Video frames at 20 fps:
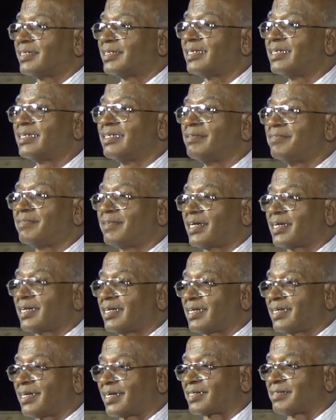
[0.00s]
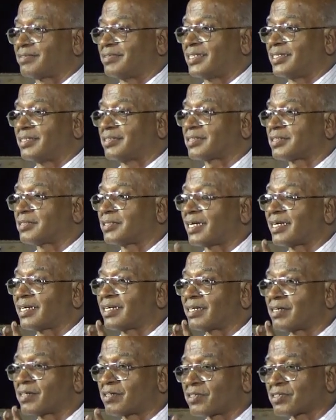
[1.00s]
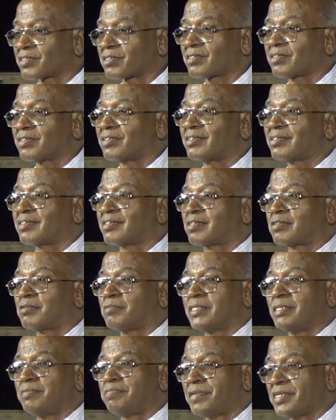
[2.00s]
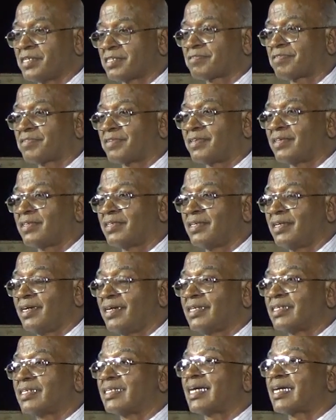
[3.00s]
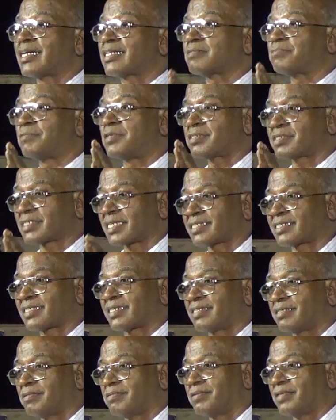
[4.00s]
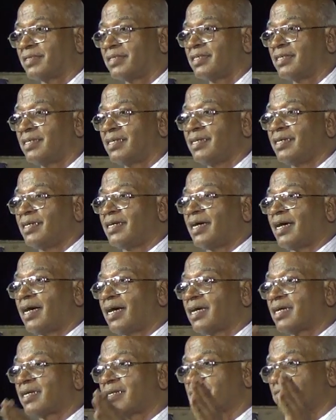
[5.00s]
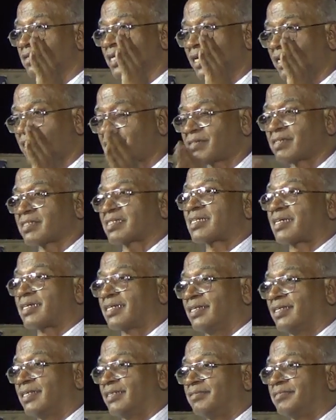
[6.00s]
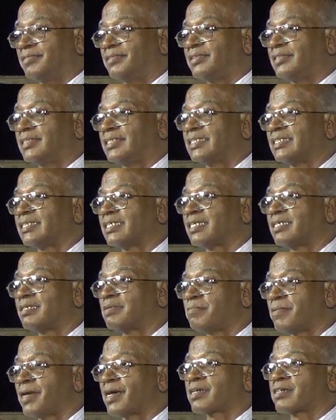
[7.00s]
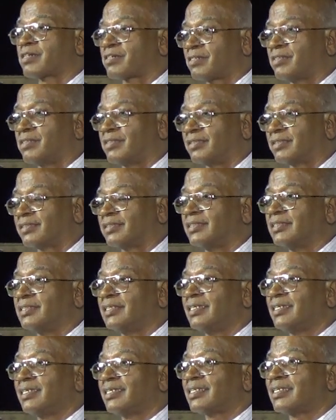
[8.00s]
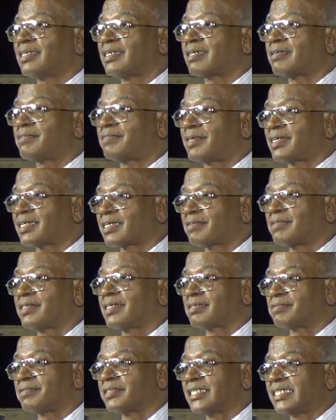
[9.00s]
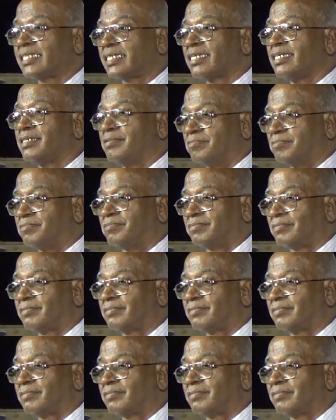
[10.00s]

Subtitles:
any violent activities. See, I request you to be peaceful. That is more sustainable. And we have to struggle and then make sure that whatever we dream,